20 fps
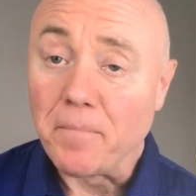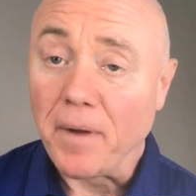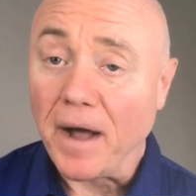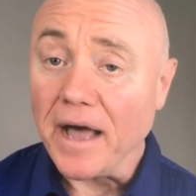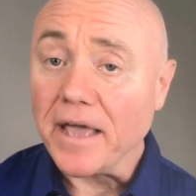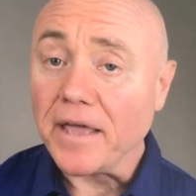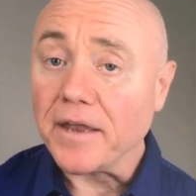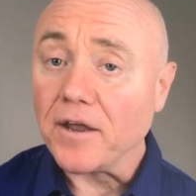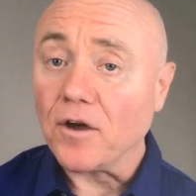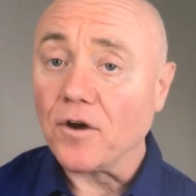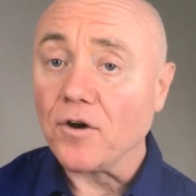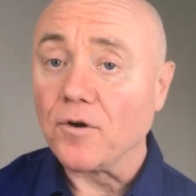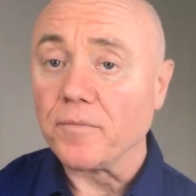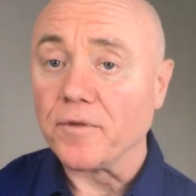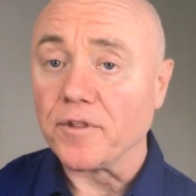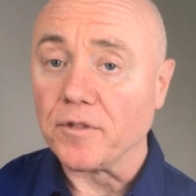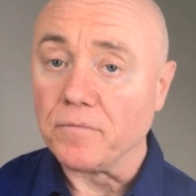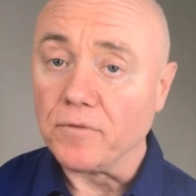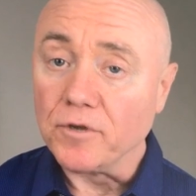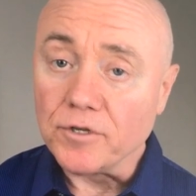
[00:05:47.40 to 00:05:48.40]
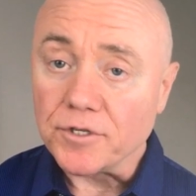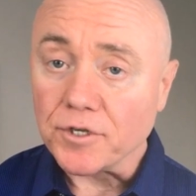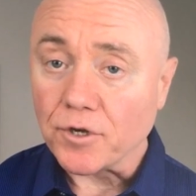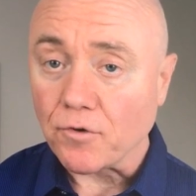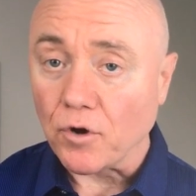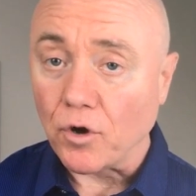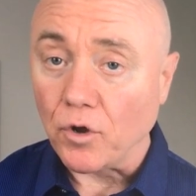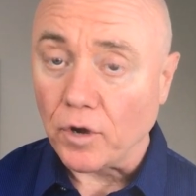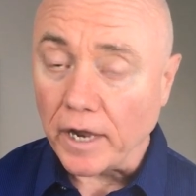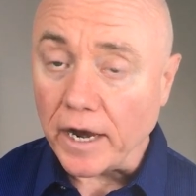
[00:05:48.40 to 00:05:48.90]
buying a home in the Music
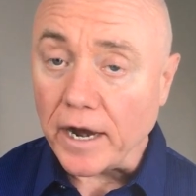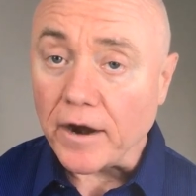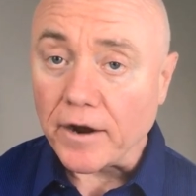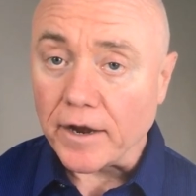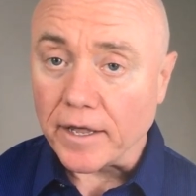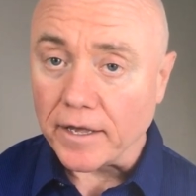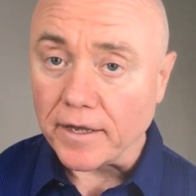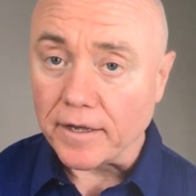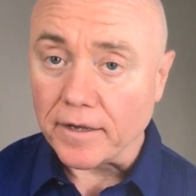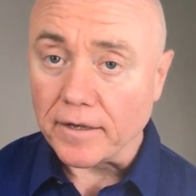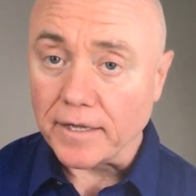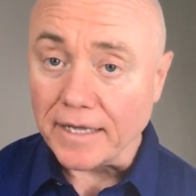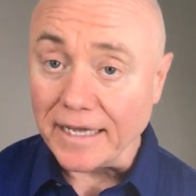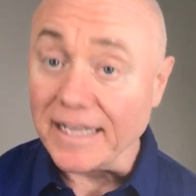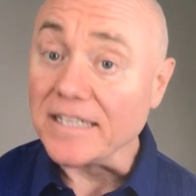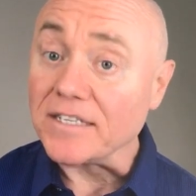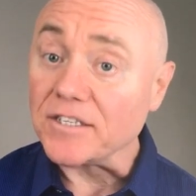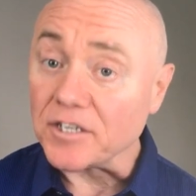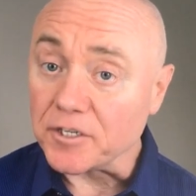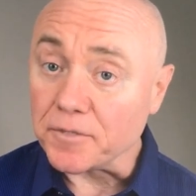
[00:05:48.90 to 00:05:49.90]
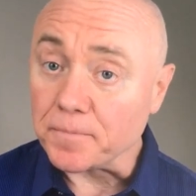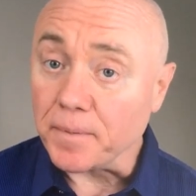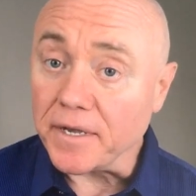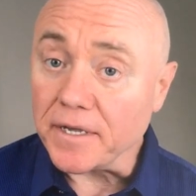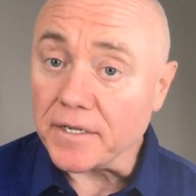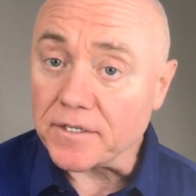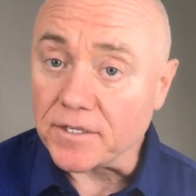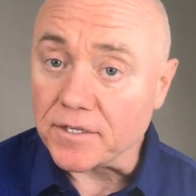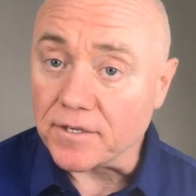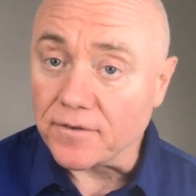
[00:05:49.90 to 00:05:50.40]
Row area is
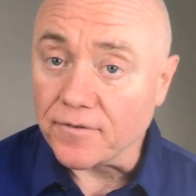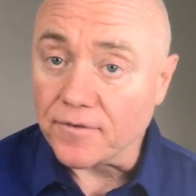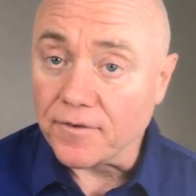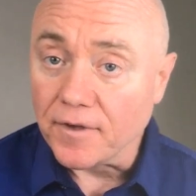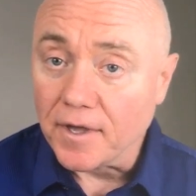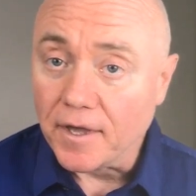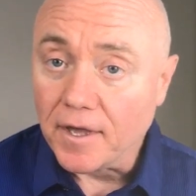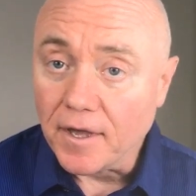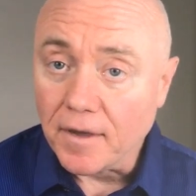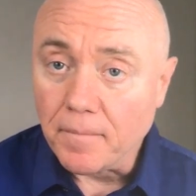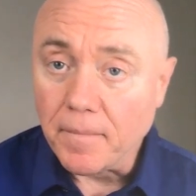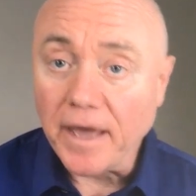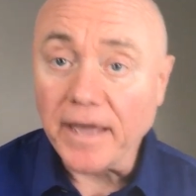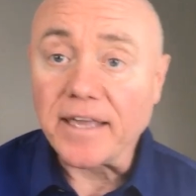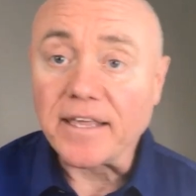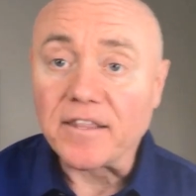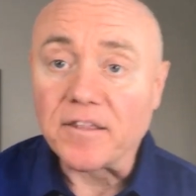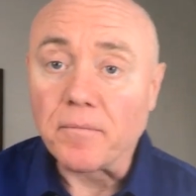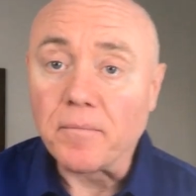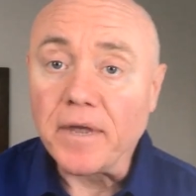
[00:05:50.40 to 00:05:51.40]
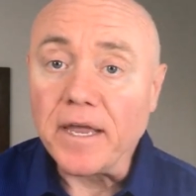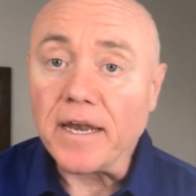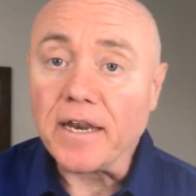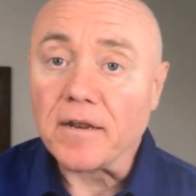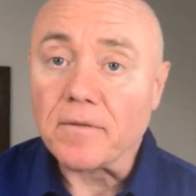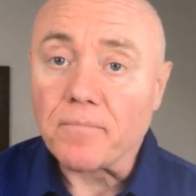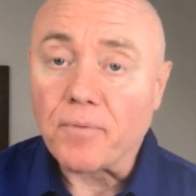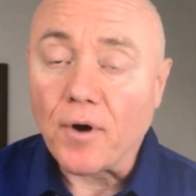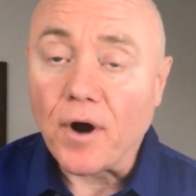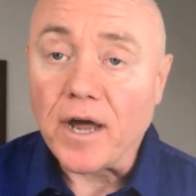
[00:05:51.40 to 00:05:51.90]
expensive, making the
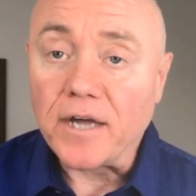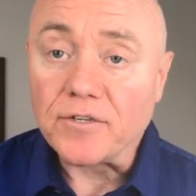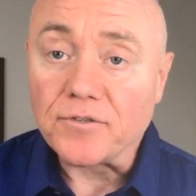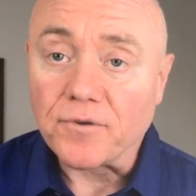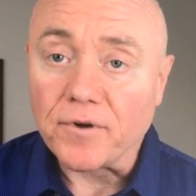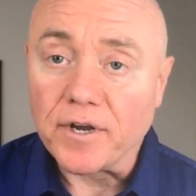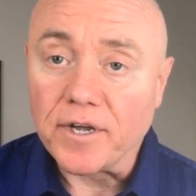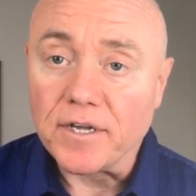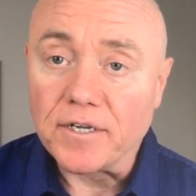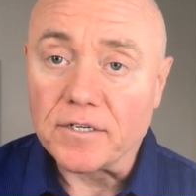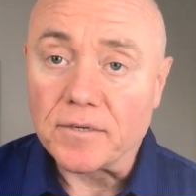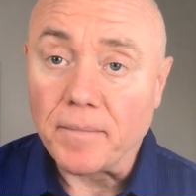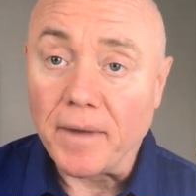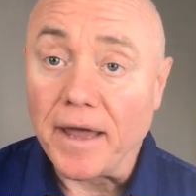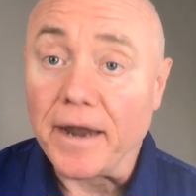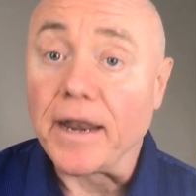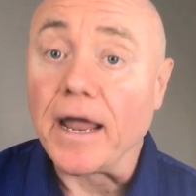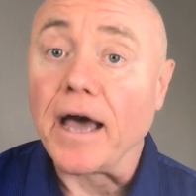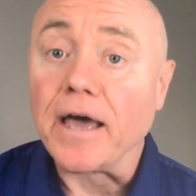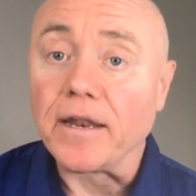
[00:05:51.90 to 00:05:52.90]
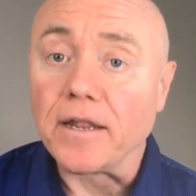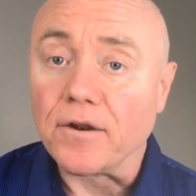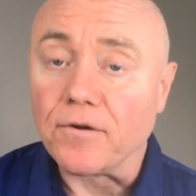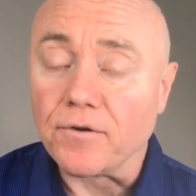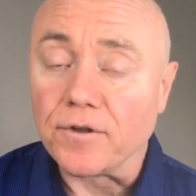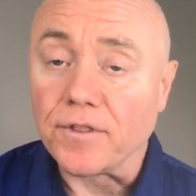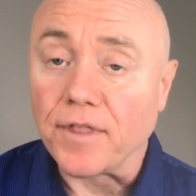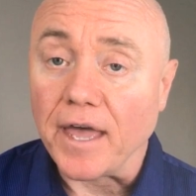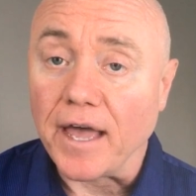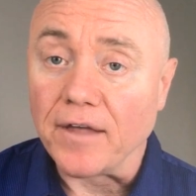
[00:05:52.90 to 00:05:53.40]
median price range about
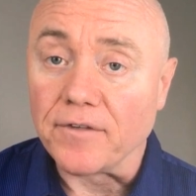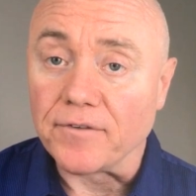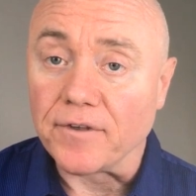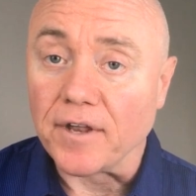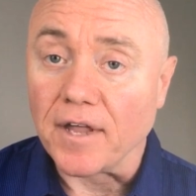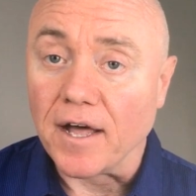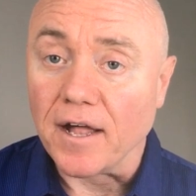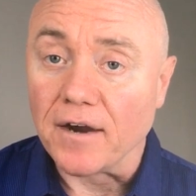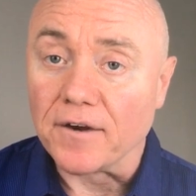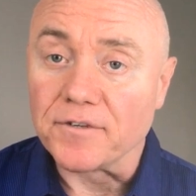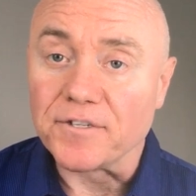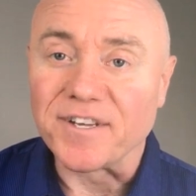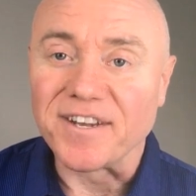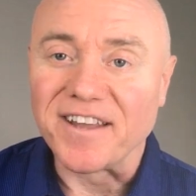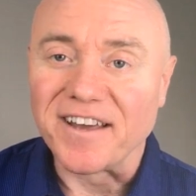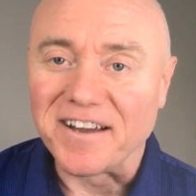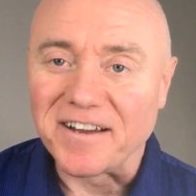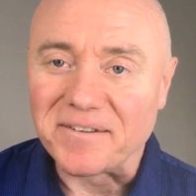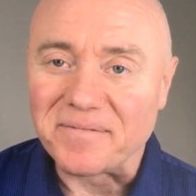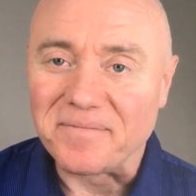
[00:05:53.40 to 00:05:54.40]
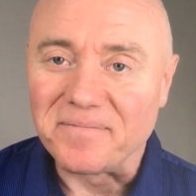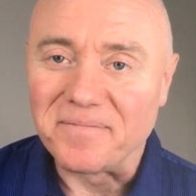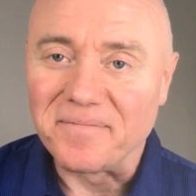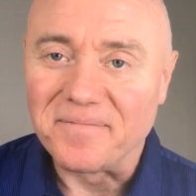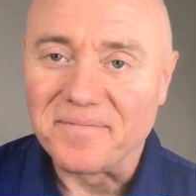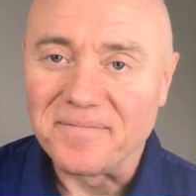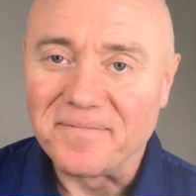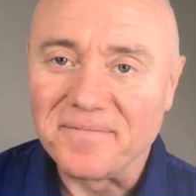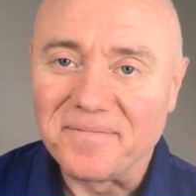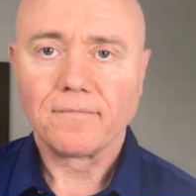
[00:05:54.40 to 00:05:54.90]
$900,000 and up.
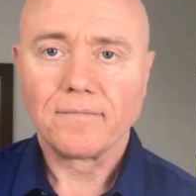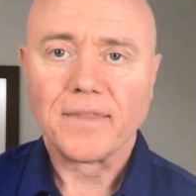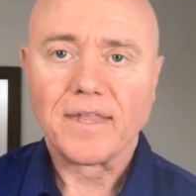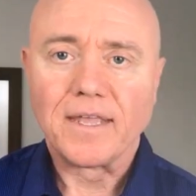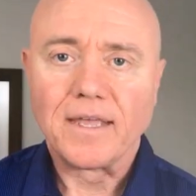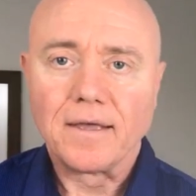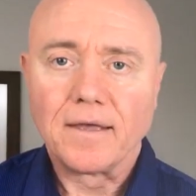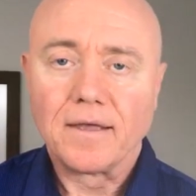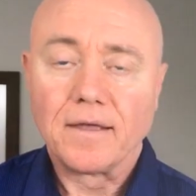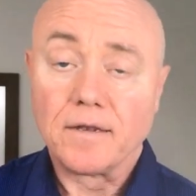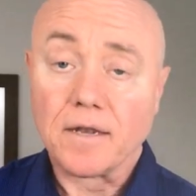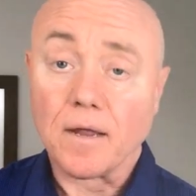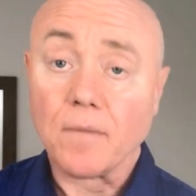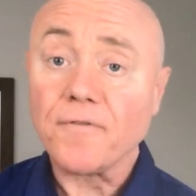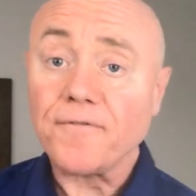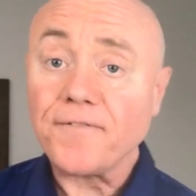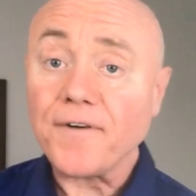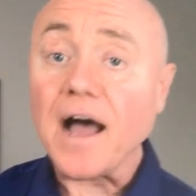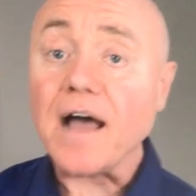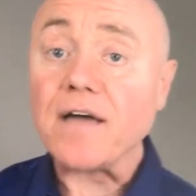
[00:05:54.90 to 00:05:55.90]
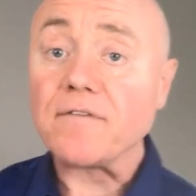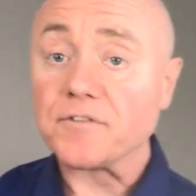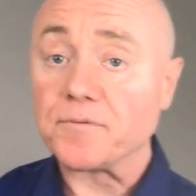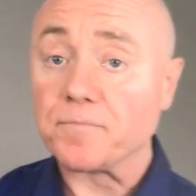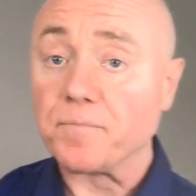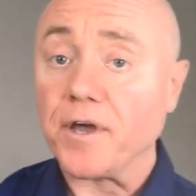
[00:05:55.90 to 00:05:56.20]
Number 5 is